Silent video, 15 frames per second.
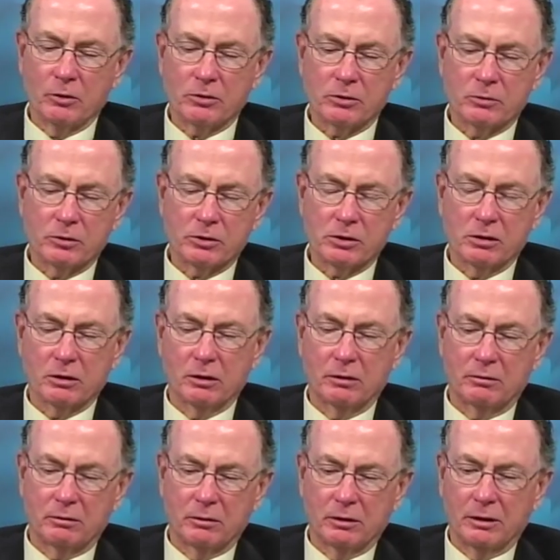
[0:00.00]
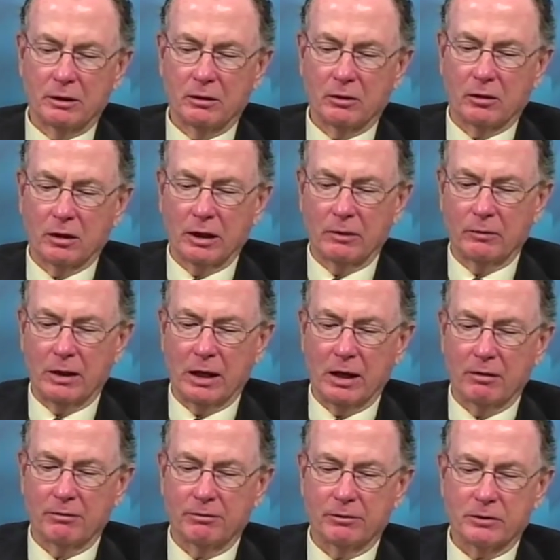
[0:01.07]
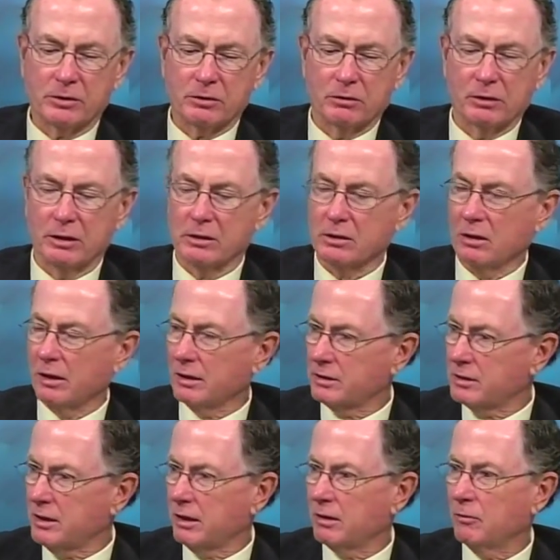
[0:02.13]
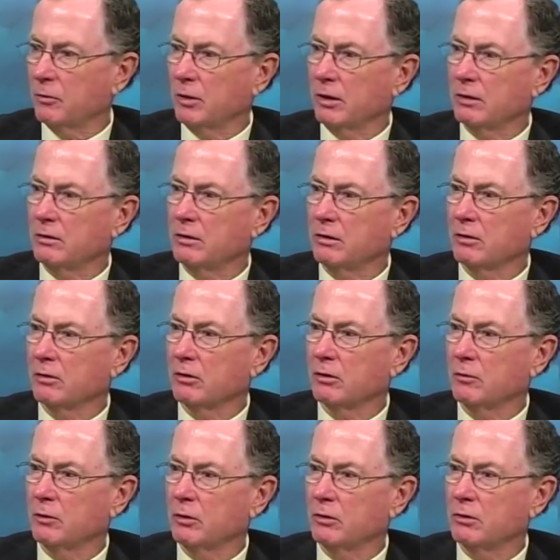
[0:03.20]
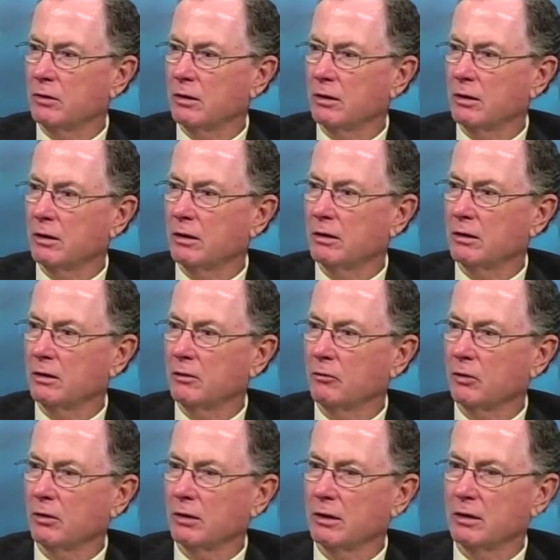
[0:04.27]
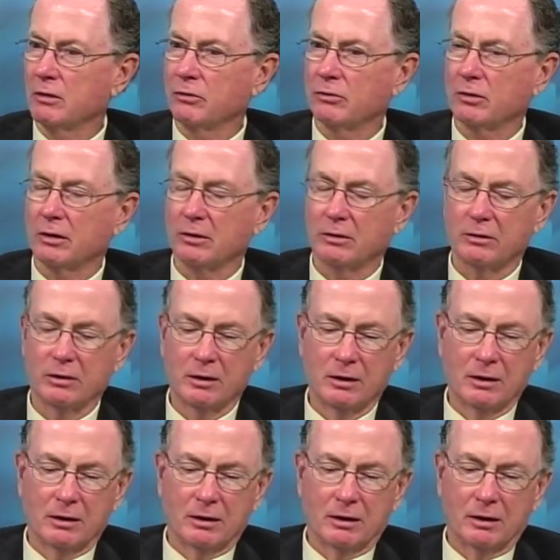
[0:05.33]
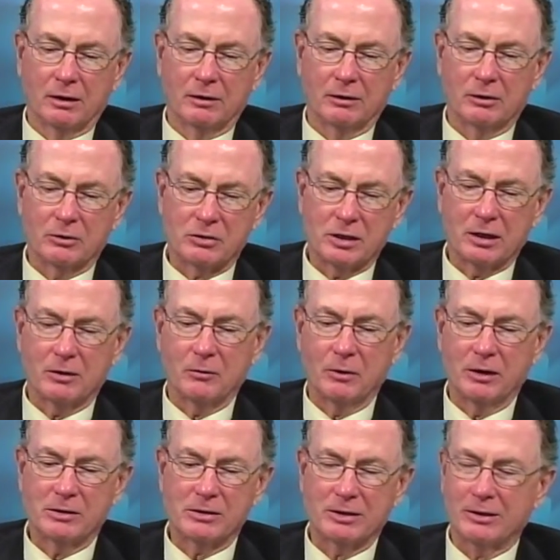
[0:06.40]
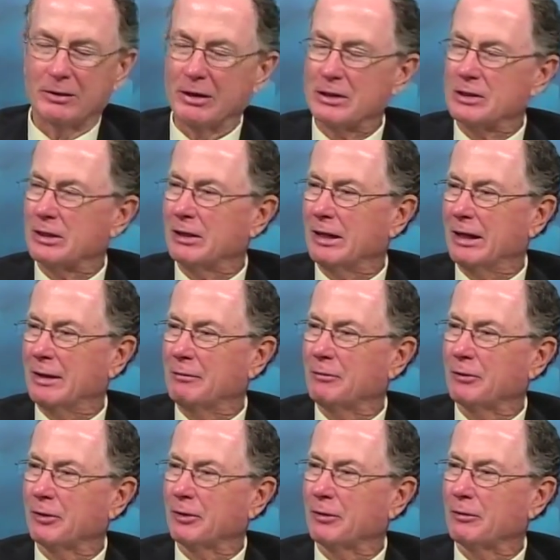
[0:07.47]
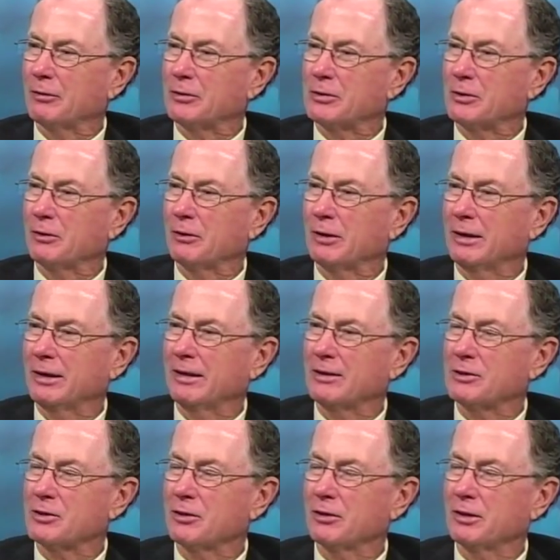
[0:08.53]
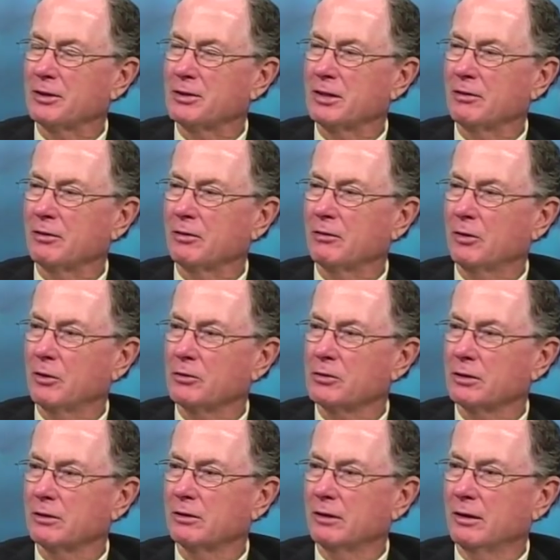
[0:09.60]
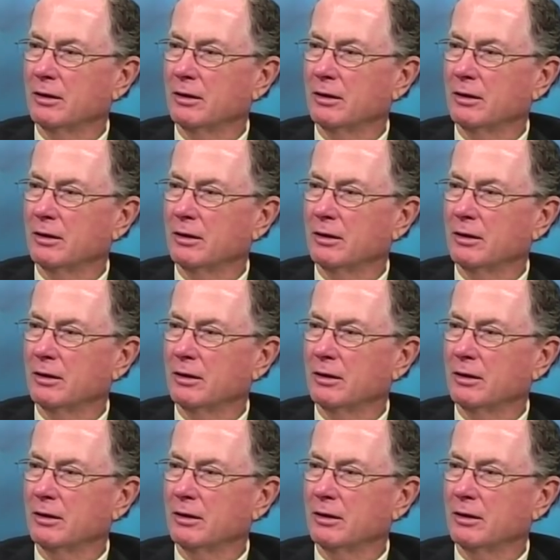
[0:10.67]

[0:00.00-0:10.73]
we're, we're certainly you know glad we have facilities like Second Wind here in the community, and, and it really is. Uh, uh, you know, Second Wind's an interesting name for your facility, and it certainly is giving folks a,